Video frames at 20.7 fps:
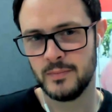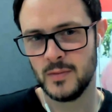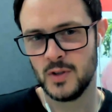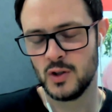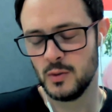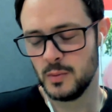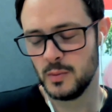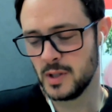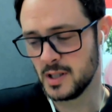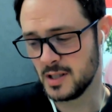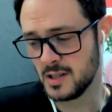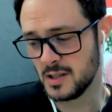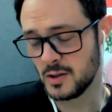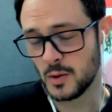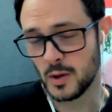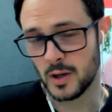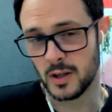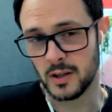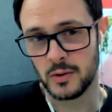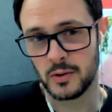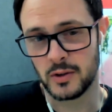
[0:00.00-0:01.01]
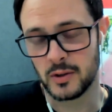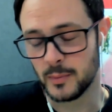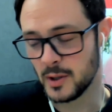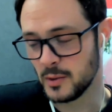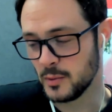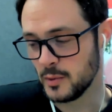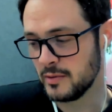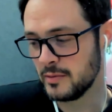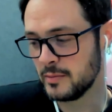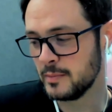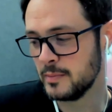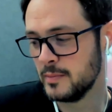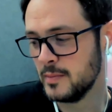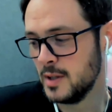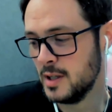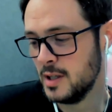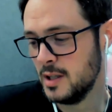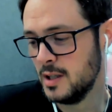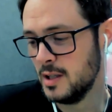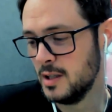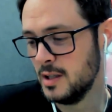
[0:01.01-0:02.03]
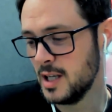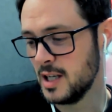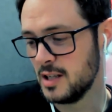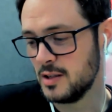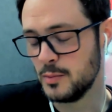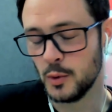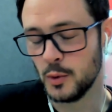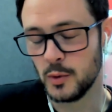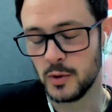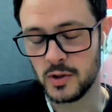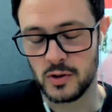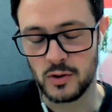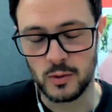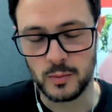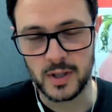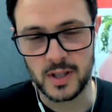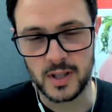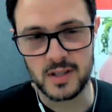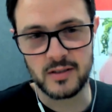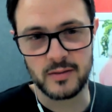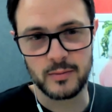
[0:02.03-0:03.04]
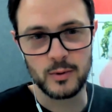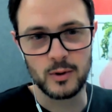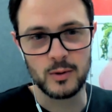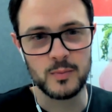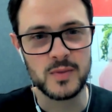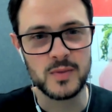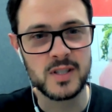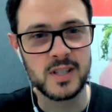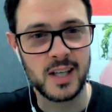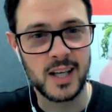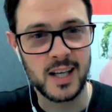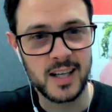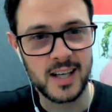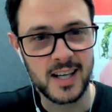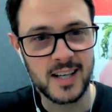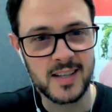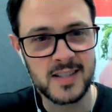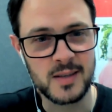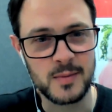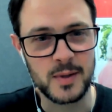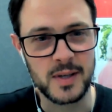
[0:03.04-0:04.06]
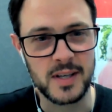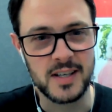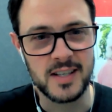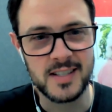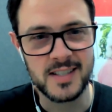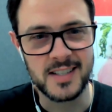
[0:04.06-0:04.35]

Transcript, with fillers: two minutes is quite good. I mean, we've had more than two minutes of problems today in our seminar.